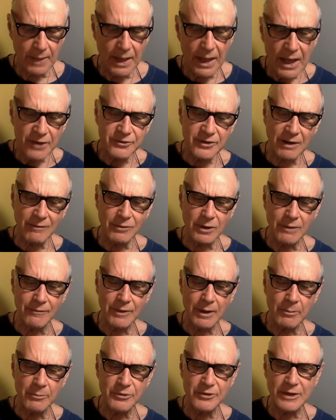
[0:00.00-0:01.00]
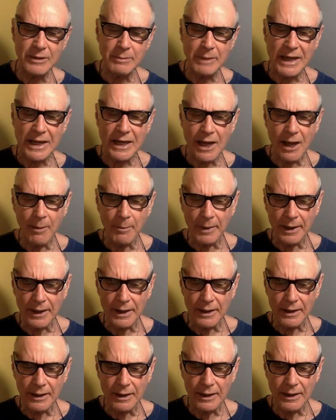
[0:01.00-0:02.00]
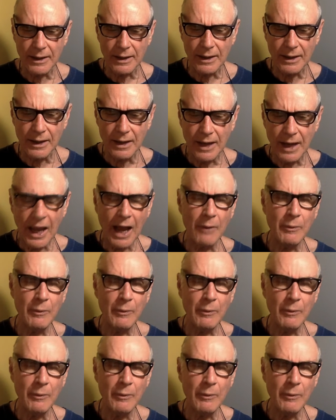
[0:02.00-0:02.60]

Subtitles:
Several of them see me coming. I